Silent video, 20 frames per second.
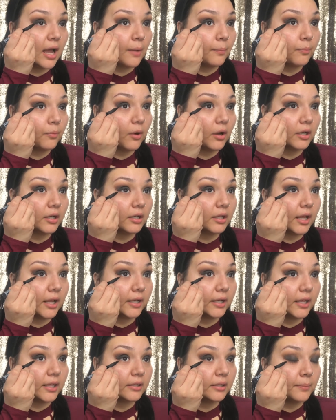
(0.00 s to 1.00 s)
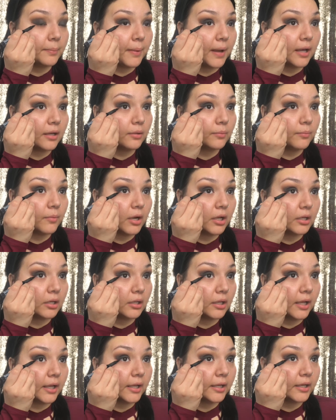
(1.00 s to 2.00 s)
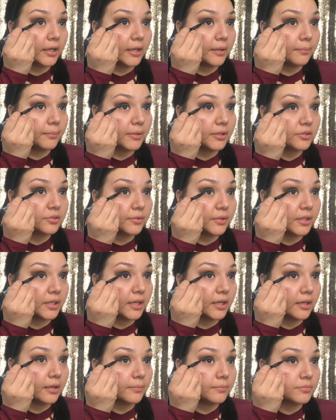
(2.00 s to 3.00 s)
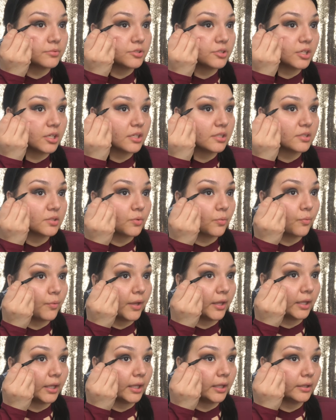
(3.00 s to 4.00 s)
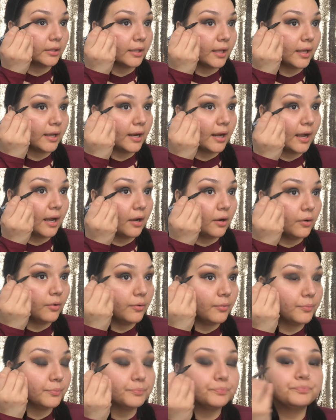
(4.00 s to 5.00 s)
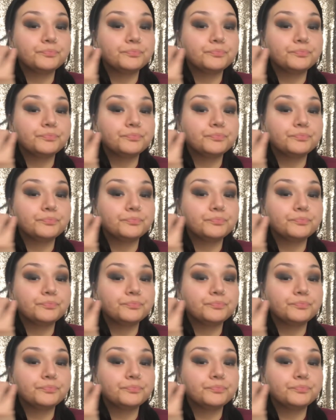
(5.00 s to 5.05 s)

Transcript: top waterline and the bottom waterline in between, and I'm just winging that out.